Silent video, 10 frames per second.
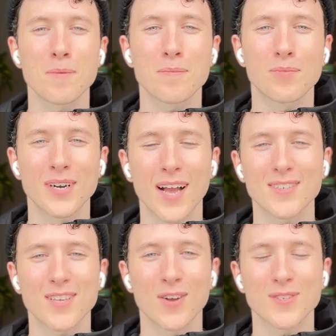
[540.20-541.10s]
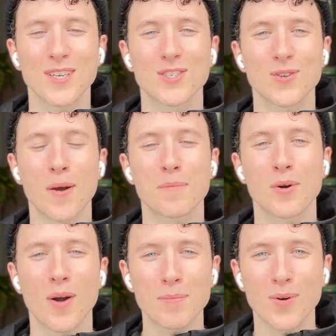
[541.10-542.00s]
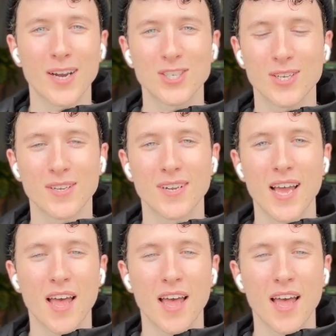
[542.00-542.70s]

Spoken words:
bring ourselves into a preparation